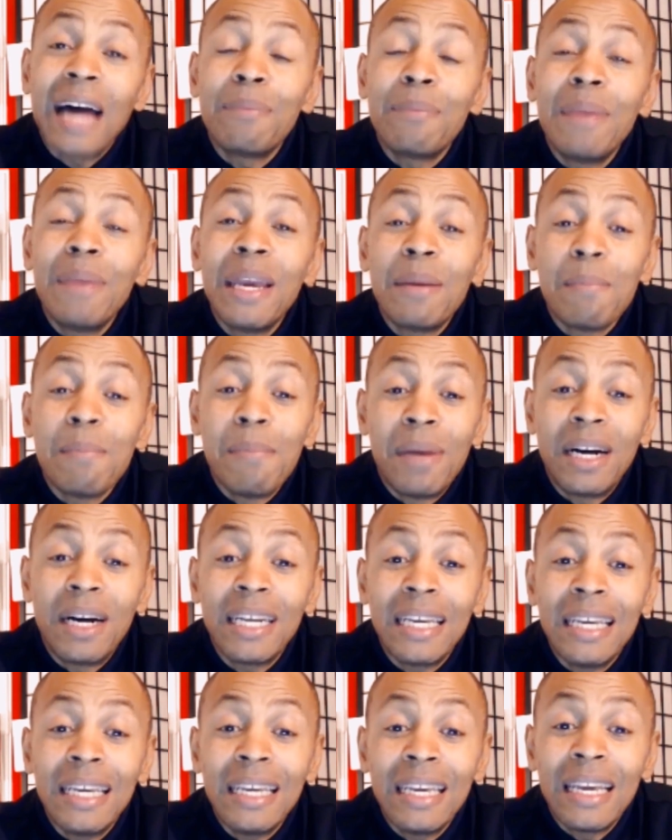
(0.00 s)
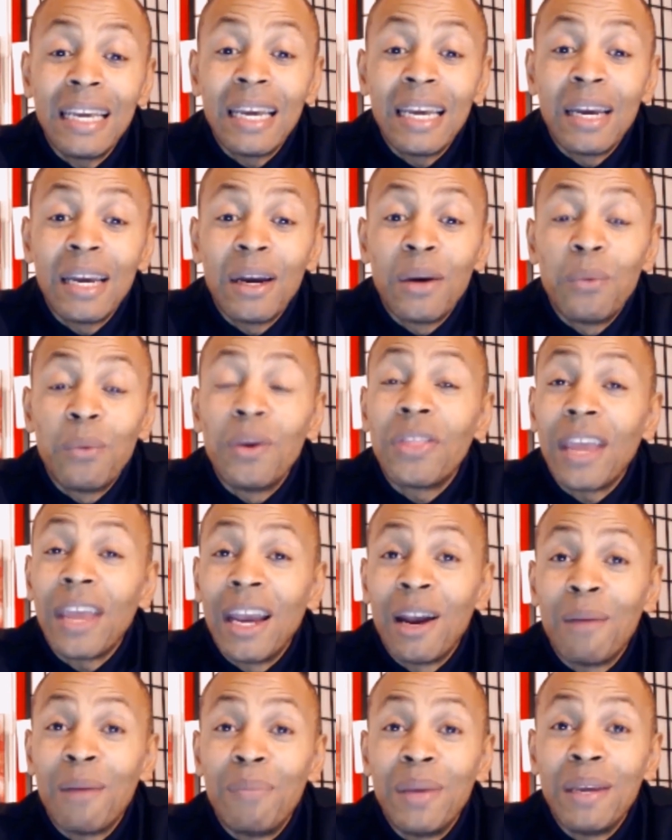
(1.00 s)
how to make money
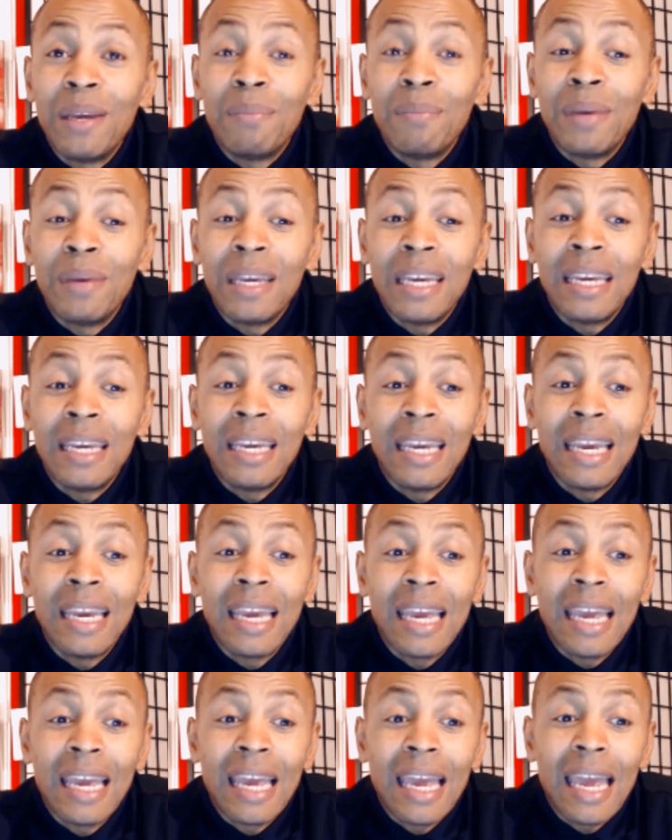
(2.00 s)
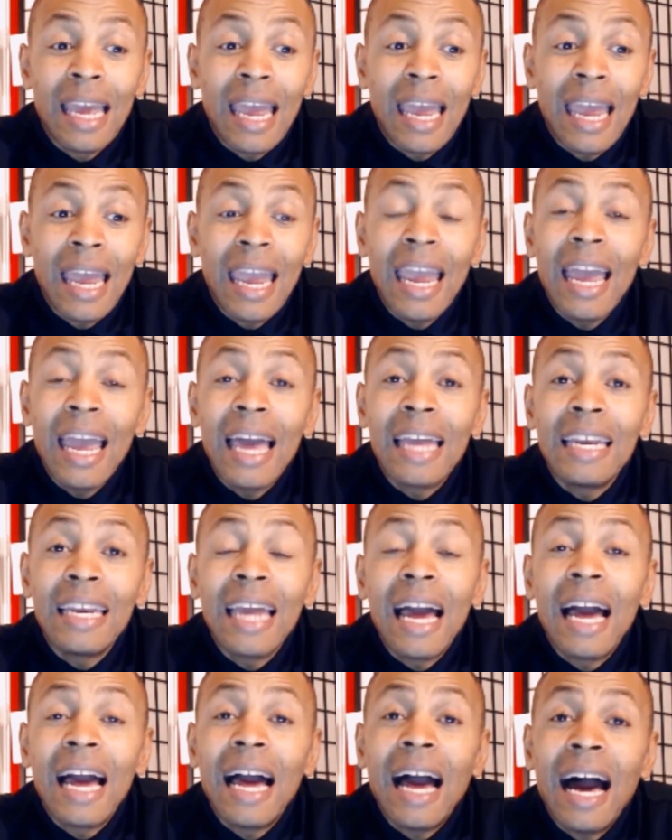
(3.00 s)
with Airbnb,
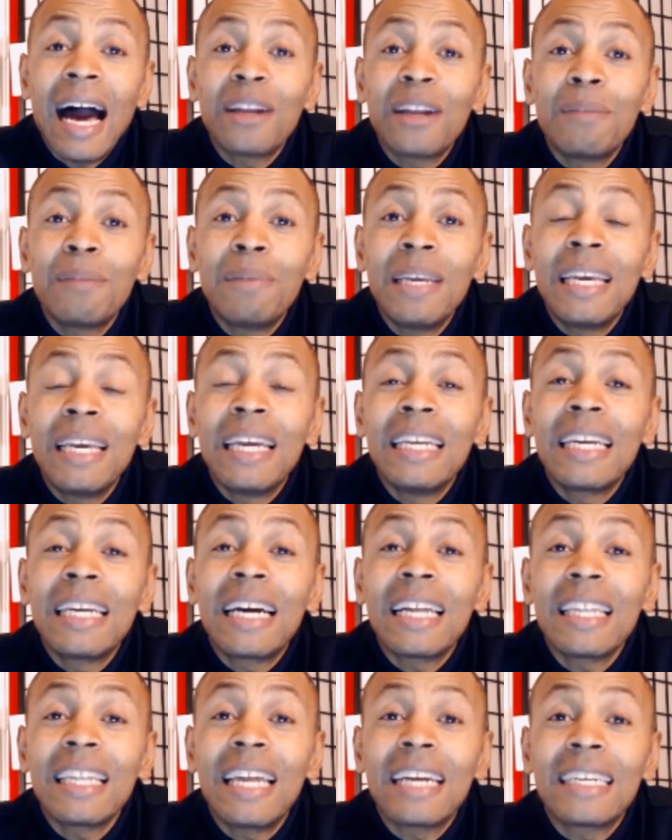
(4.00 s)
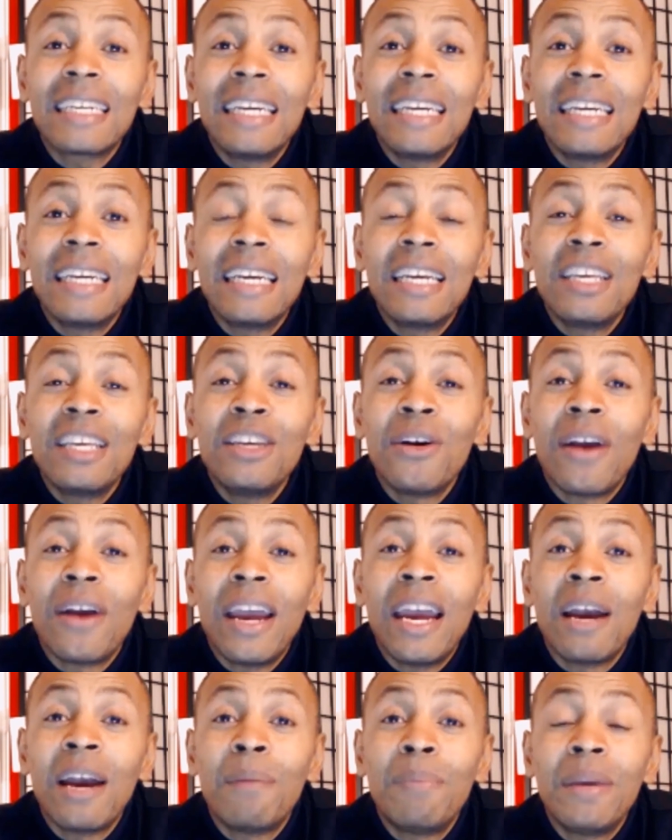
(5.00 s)
and how to begin collecting
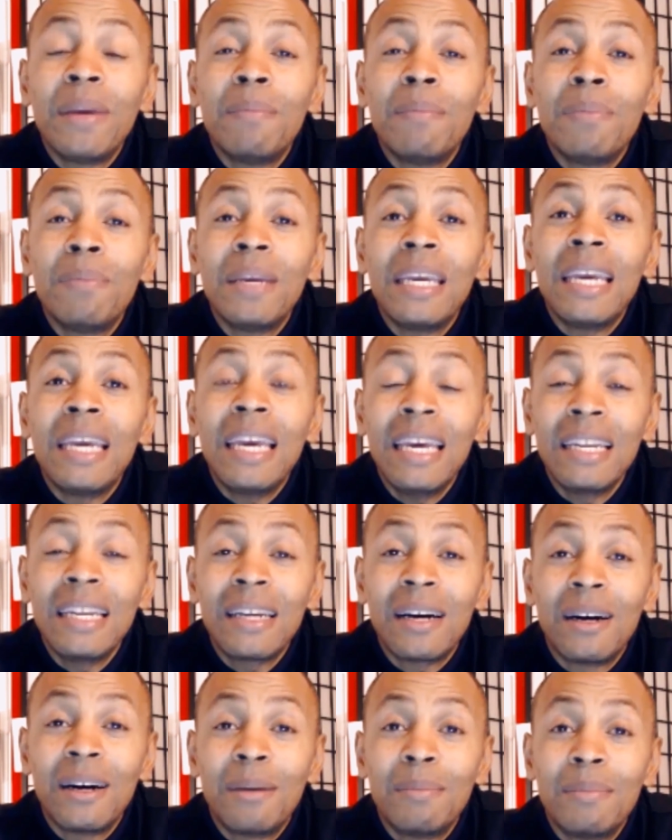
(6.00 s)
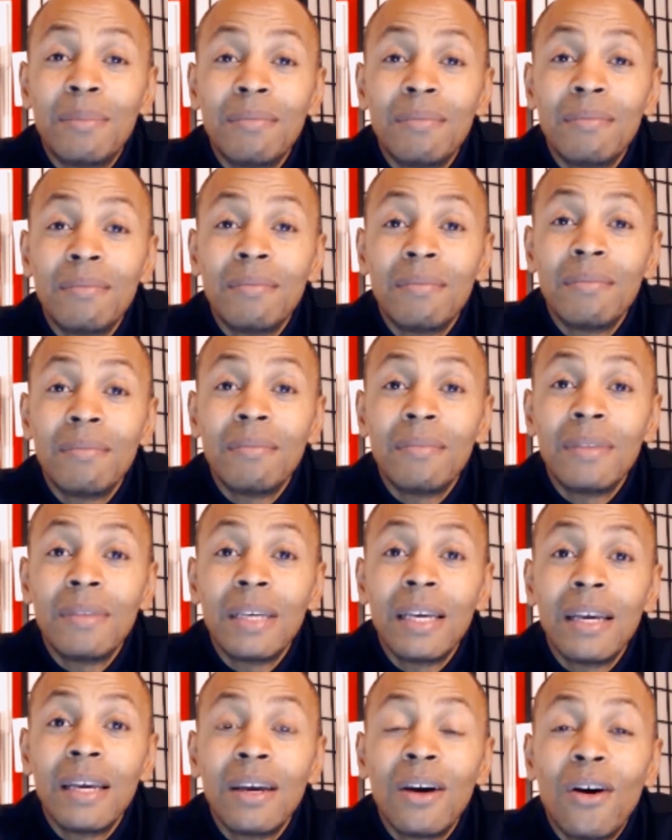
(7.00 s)
your Airbnb income,
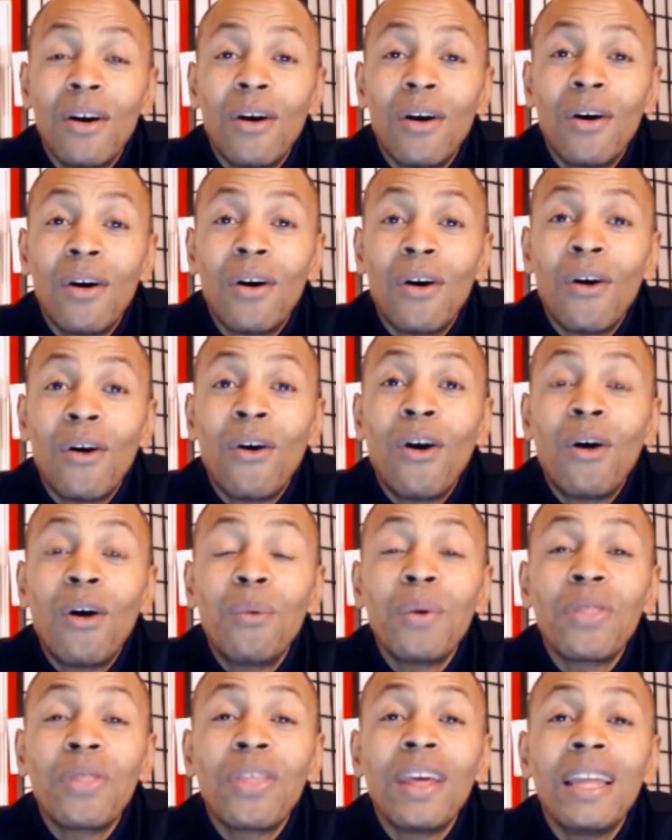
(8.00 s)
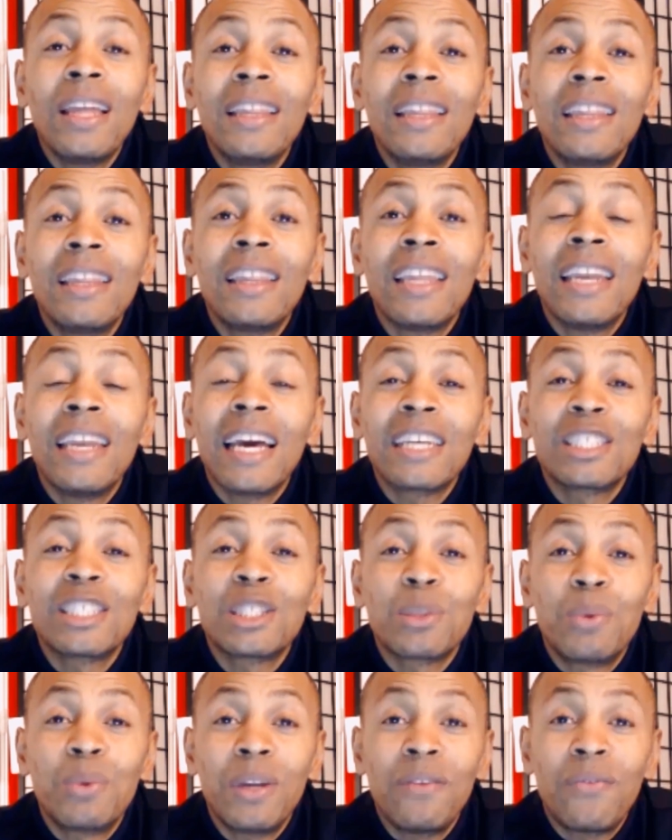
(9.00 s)
all within the
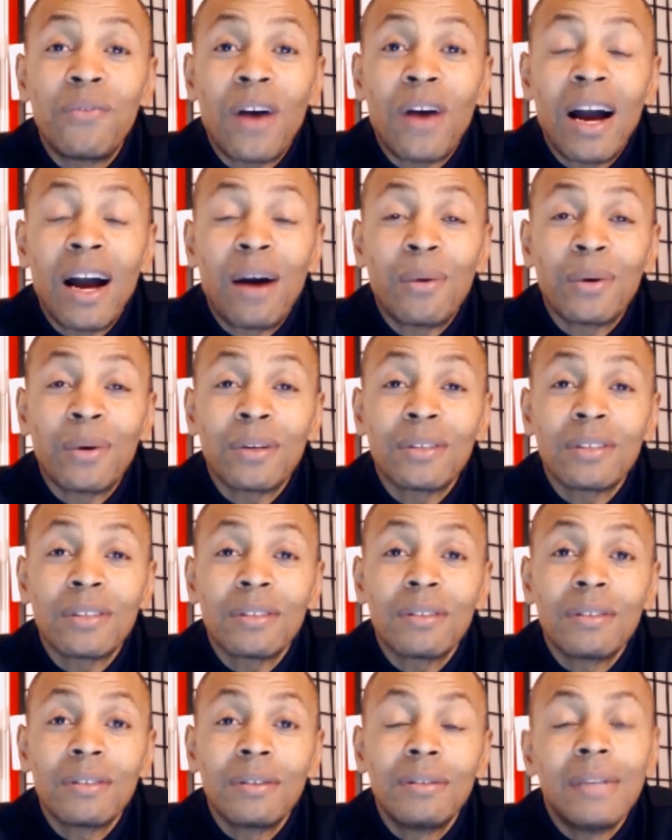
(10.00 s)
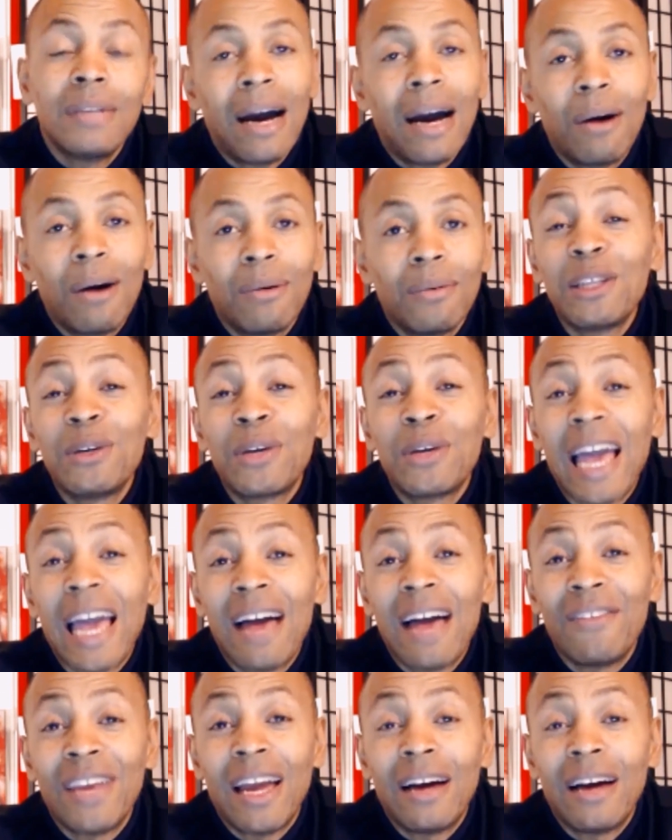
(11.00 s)
next 24 hours. Now here's my
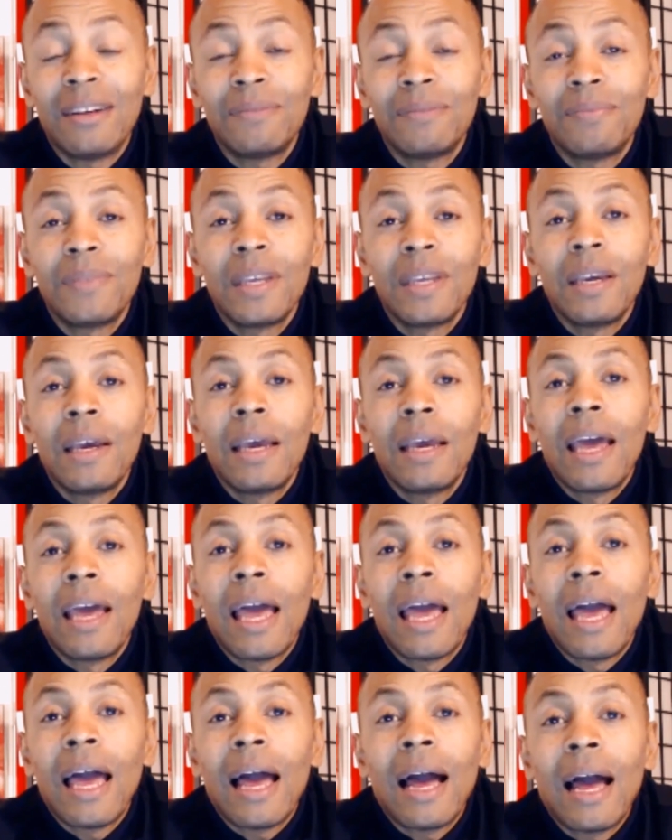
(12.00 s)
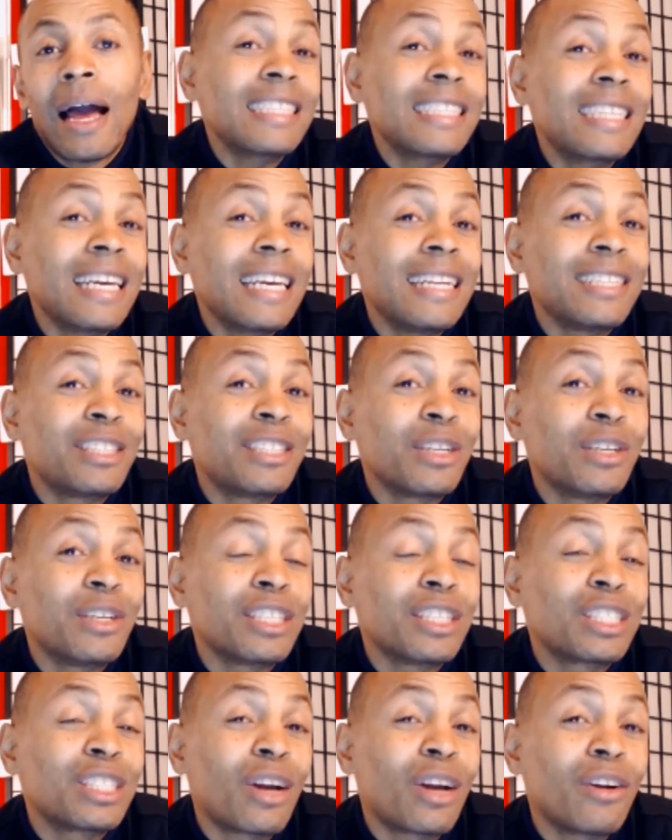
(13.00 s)
little caveat. It's not to say that
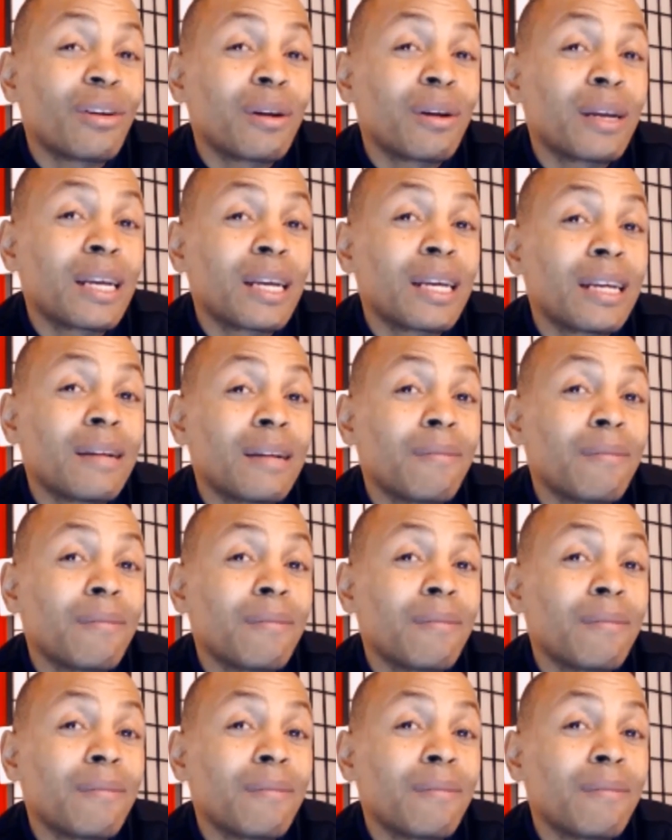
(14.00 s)
you're going to start